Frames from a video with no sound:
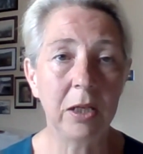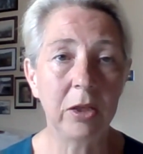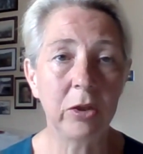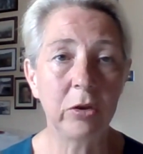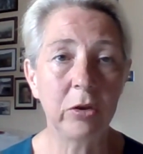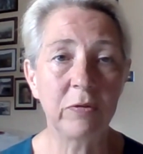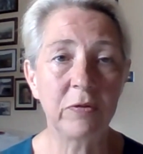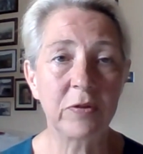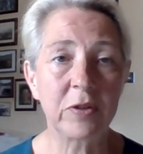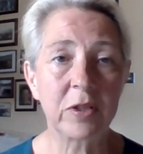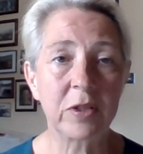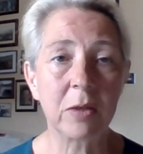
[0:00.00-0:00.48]

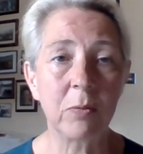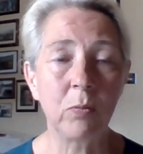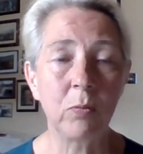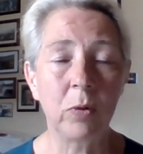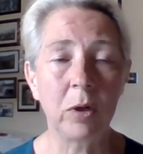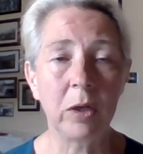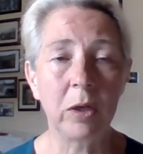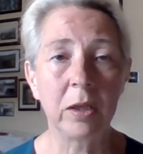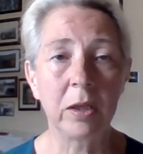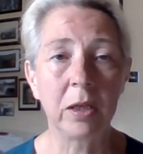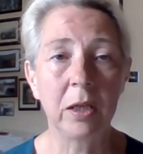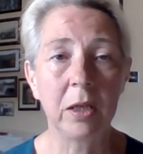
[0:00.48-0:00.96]
For
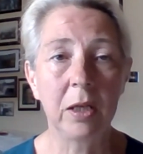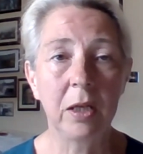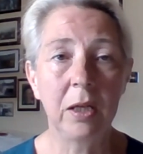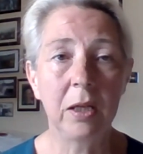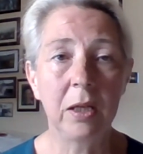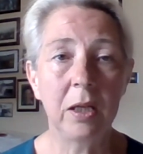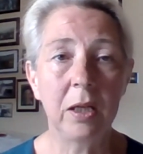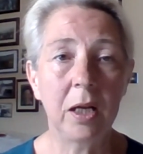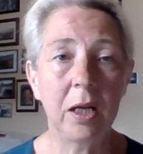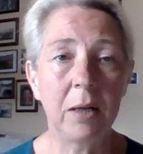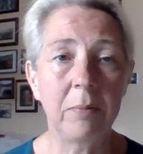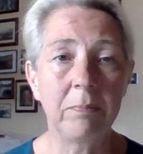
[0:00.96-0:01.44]
someone
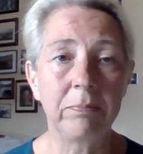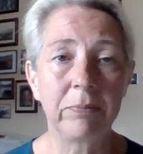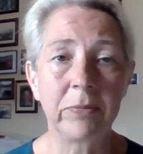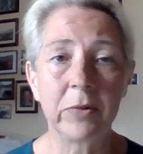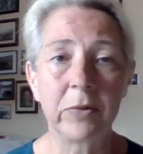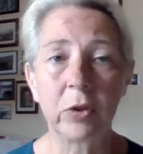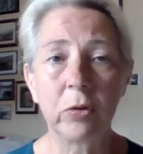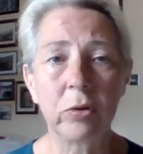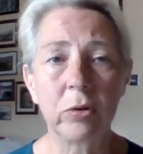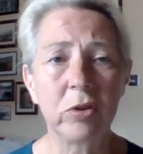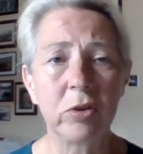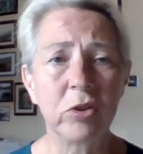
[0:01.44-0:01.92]

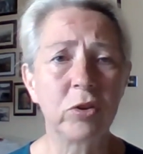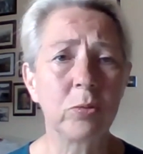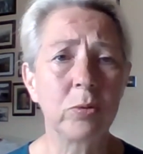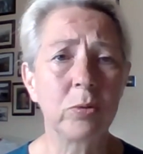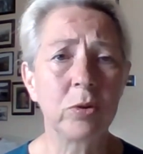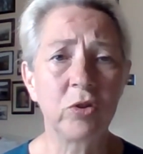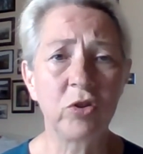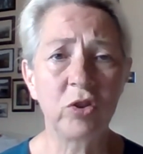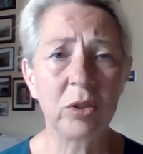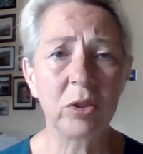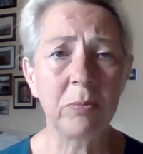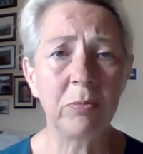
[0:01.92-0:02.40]
going to
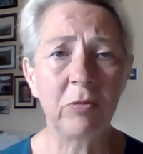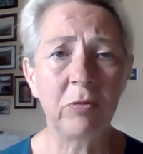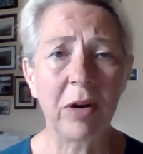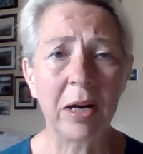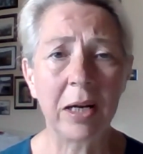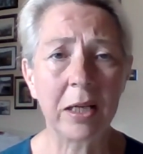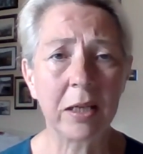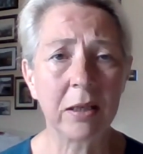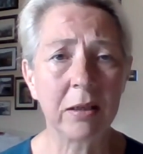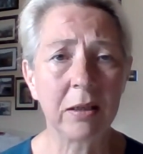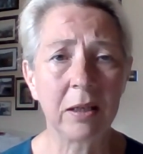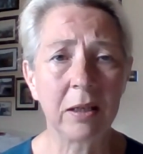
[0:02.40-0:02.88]
a gym
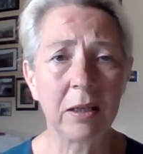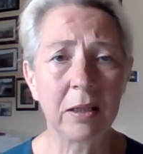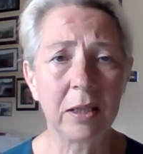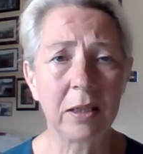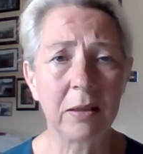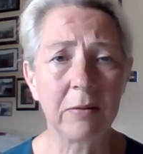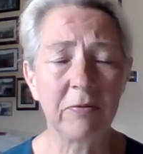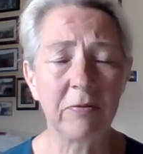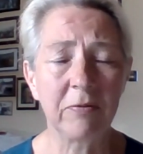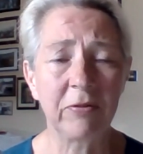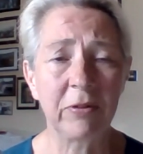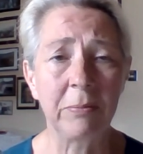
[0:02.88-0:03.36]

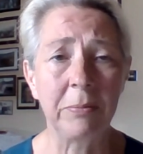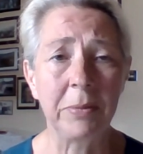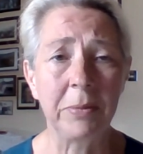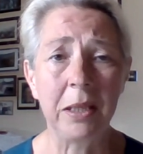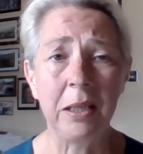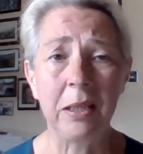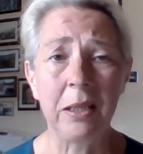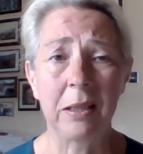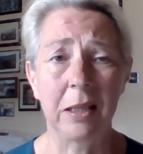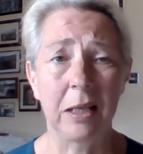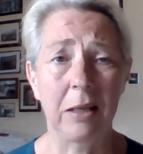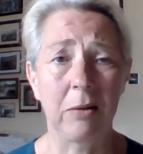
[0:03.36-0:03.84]
regularly, for
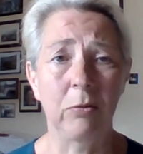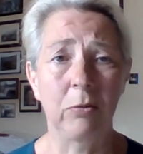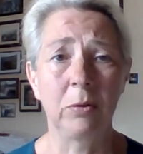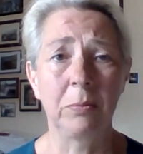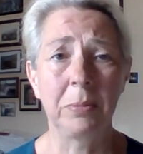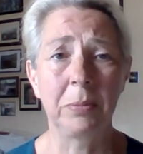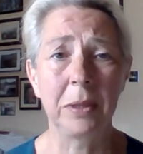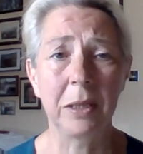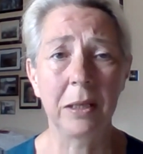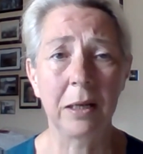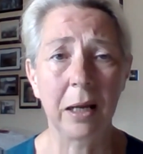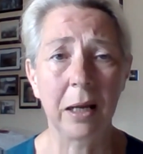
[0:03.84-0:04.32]
me, that
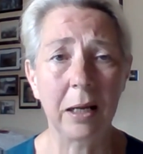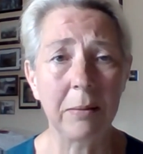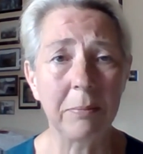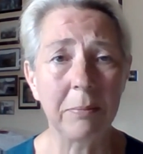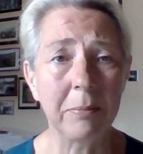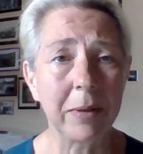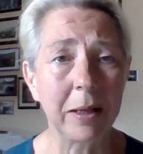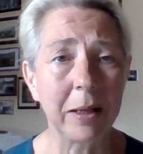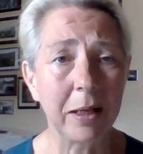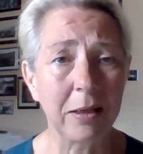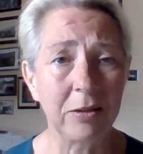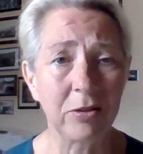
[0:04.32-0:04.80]
would be a
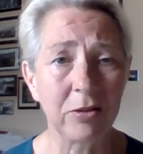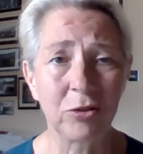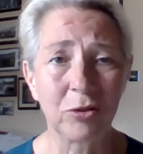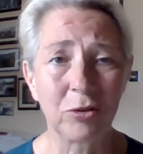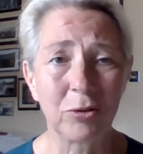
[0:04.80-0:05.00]
nightmare.